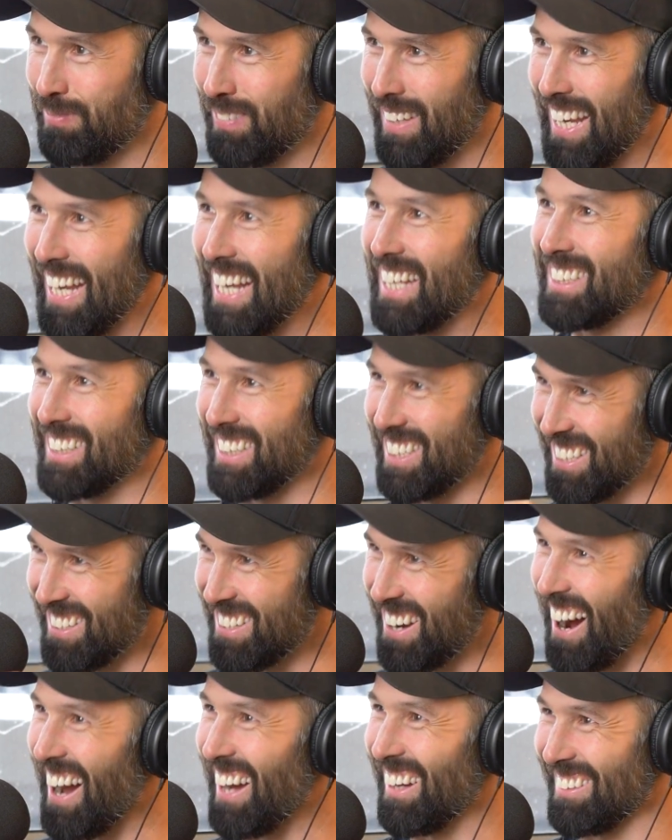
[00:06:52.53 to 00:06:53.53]
It's a
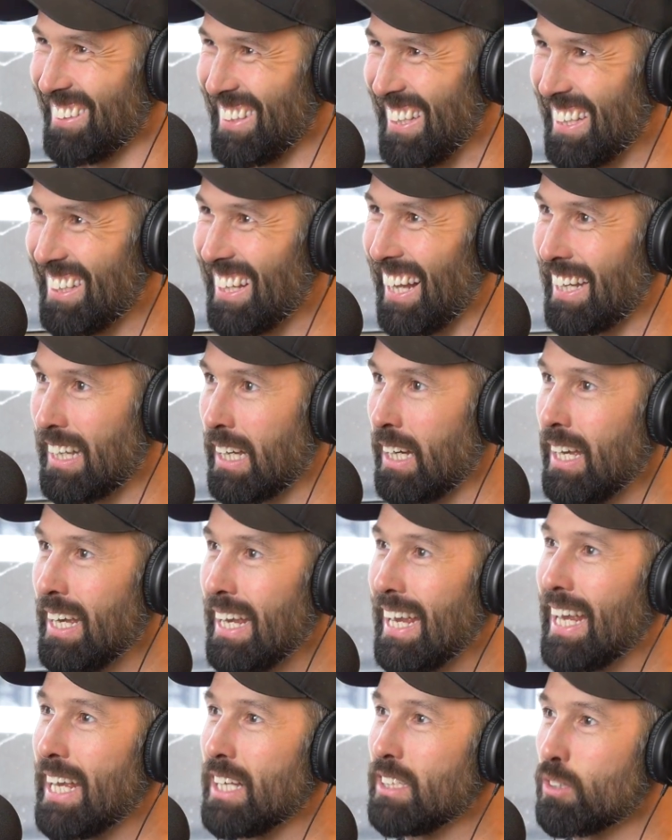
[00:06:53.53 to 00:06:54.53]
denial thing. Like,
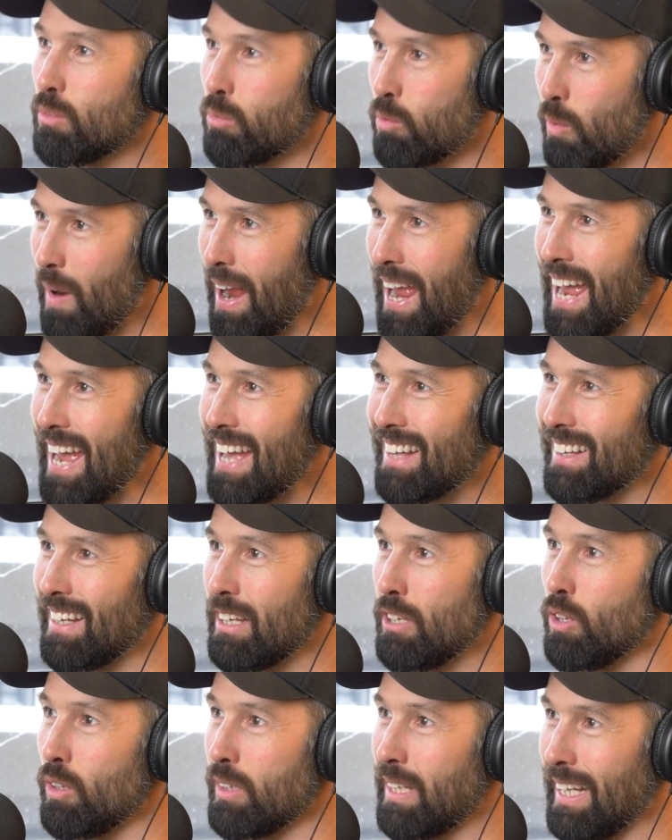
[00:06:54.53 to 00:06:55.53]
it's rare that you're
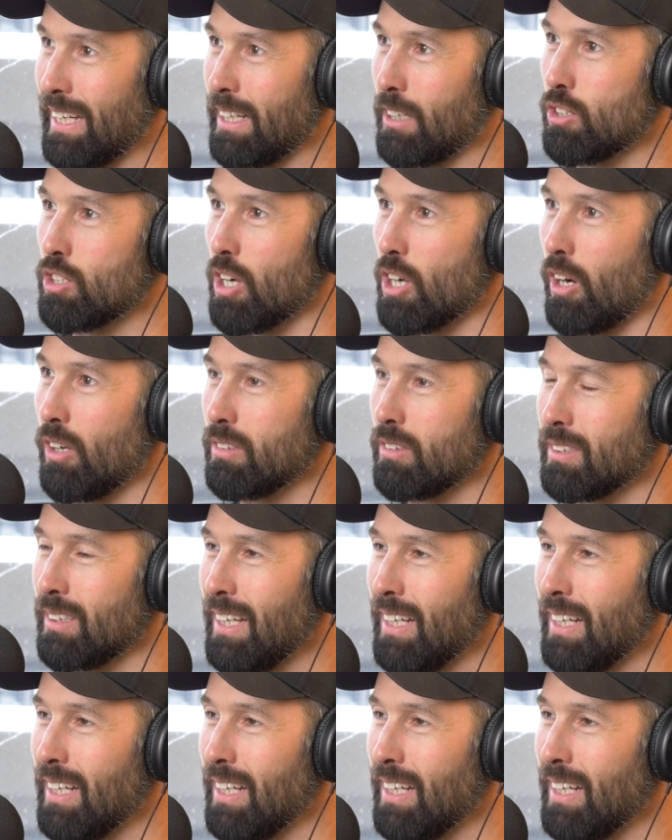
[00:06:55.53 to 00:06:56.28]
getting choked